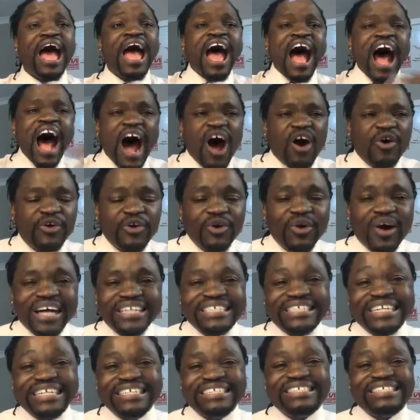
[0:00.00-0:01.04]
how you
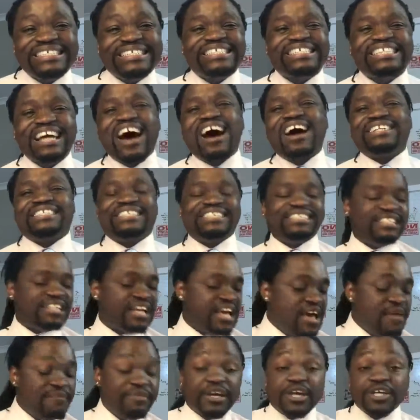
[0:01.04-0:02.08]
actually started
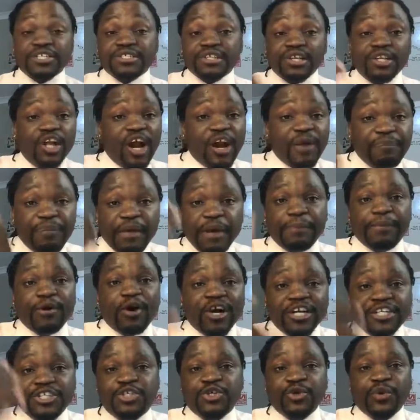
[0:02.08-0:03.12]
because a lot of people
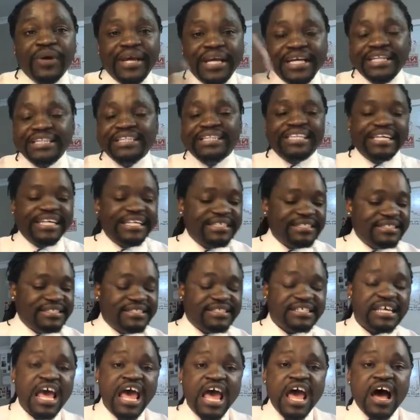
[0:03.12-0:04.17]
are doing
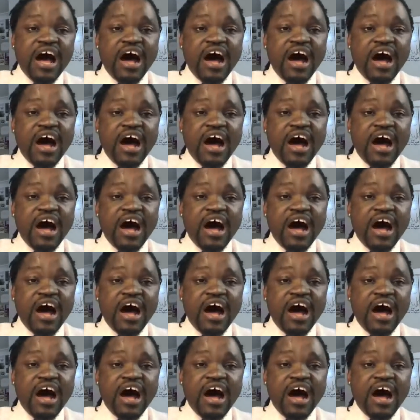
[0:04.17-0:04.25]
these,